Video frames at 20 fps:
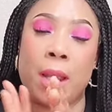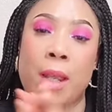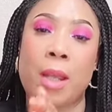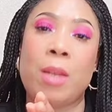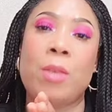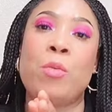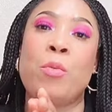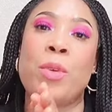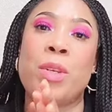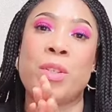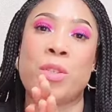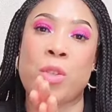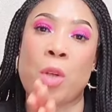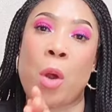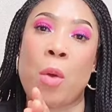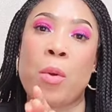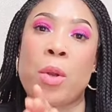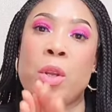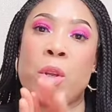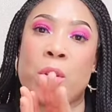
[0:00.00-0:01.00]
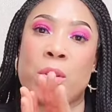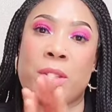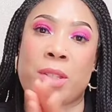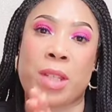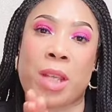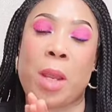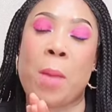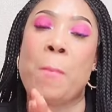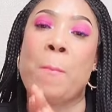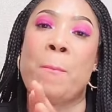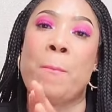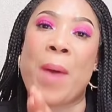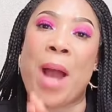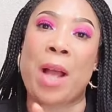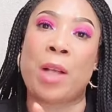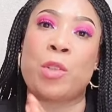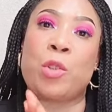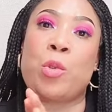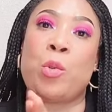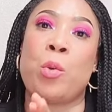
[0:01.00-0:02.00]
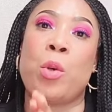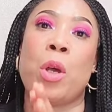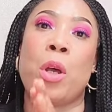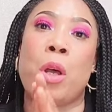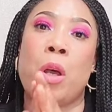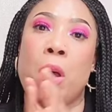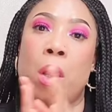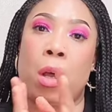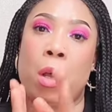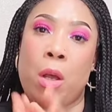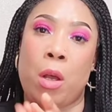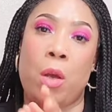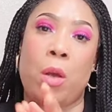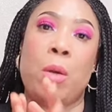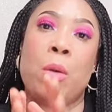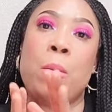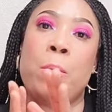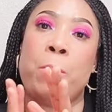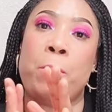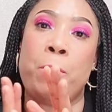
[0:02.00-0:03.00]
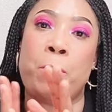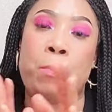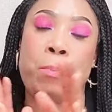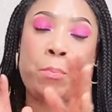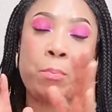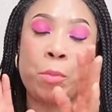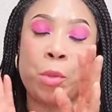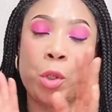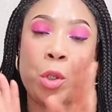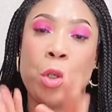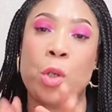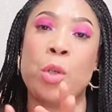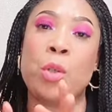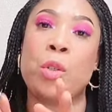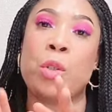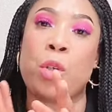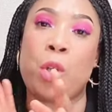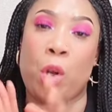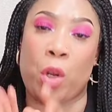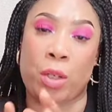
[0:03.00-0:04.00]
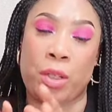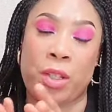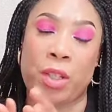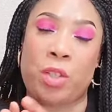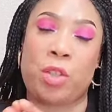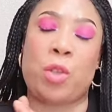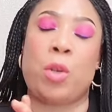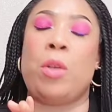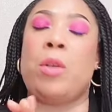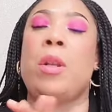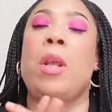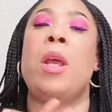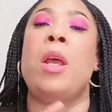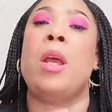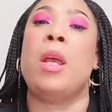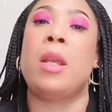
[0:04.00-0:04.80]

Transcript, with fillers: in restoring your skin back to a good condition.